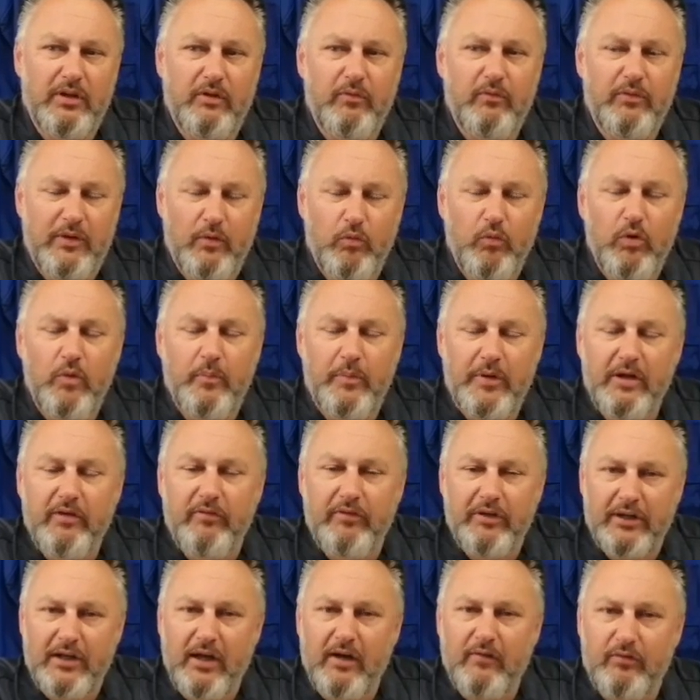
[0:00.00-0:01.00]
there, there, will
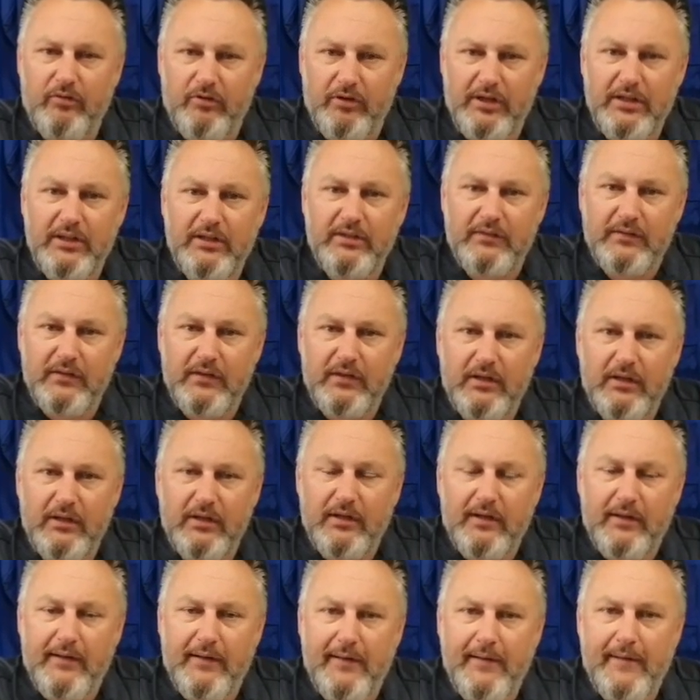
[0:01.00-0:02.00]
be a recovery,
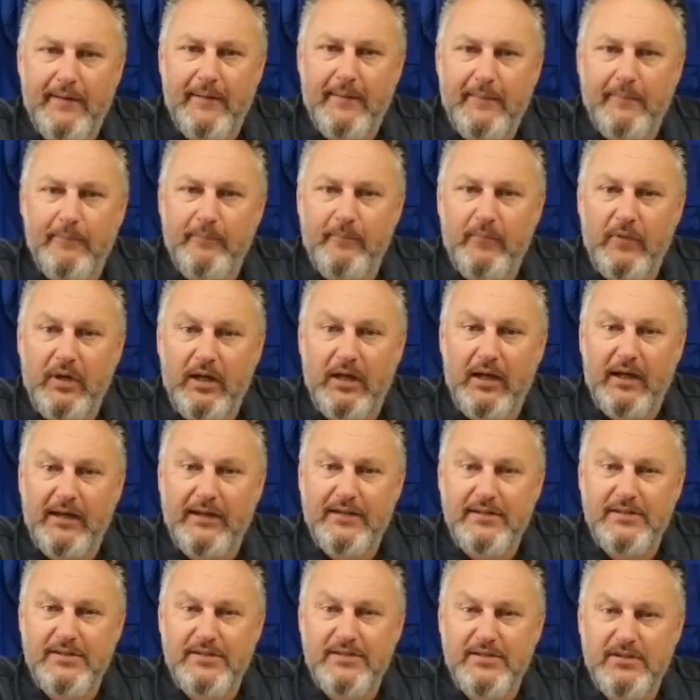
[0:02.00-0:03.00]
um,
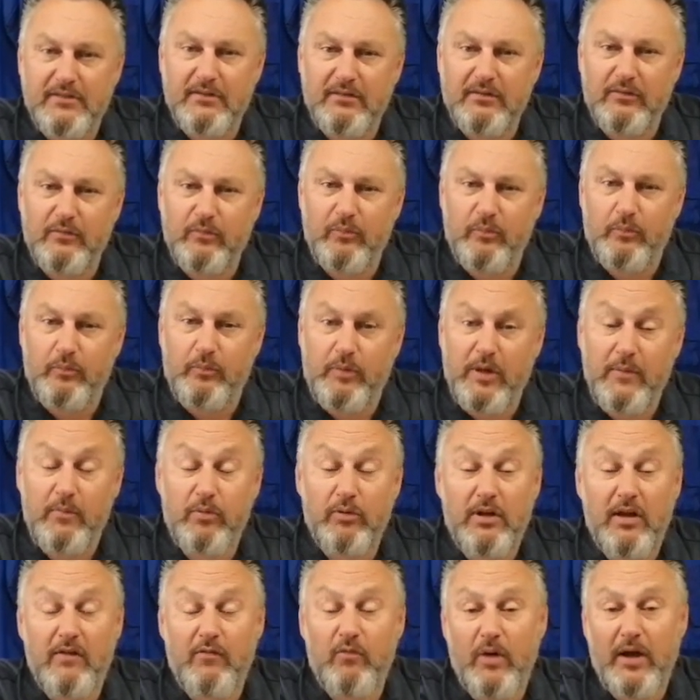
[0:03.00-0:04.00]
and
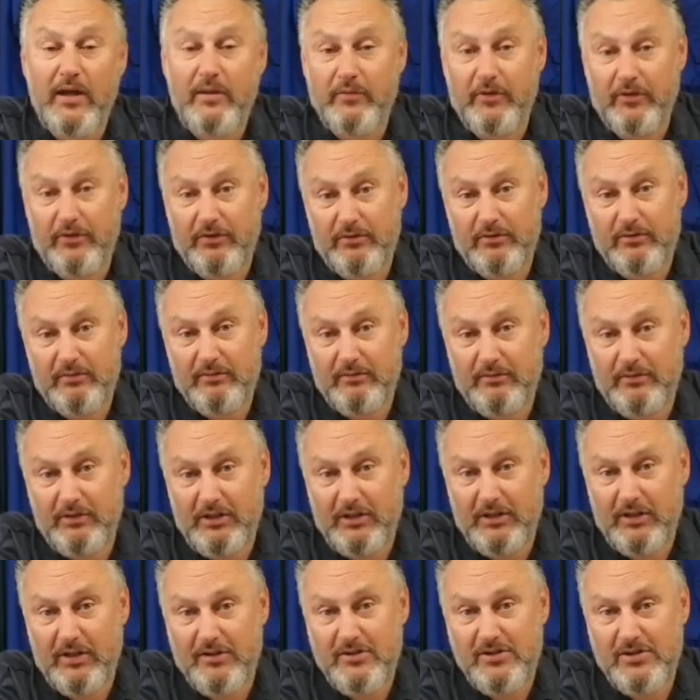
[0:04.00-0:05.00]
people love Weymouth,
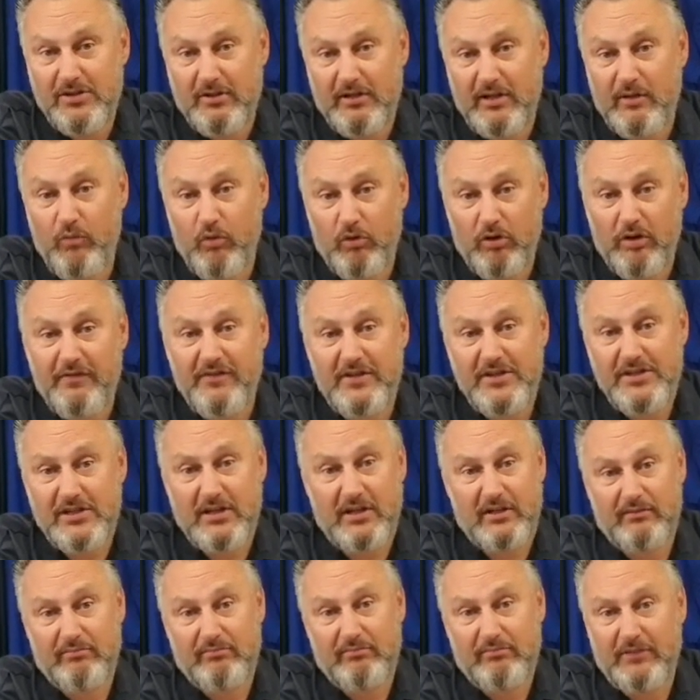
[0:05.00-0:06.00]
you know, so they want to
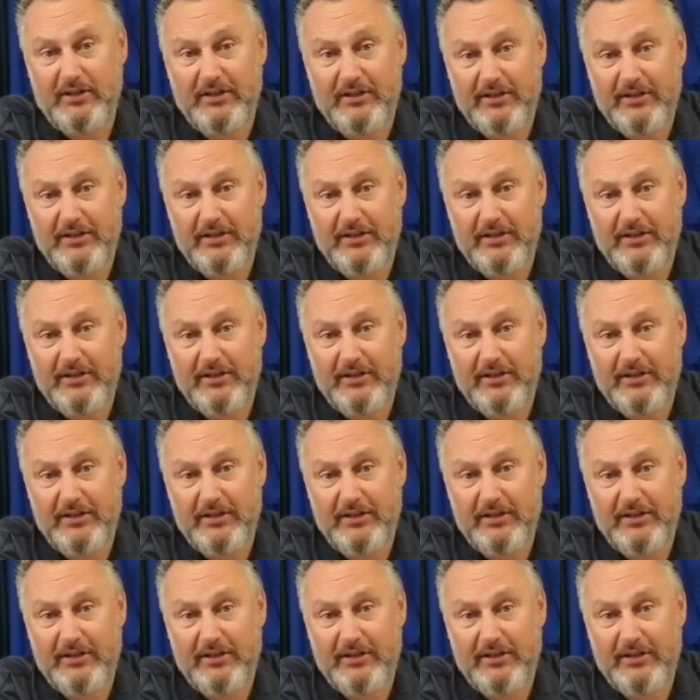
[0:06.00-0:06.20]
visit.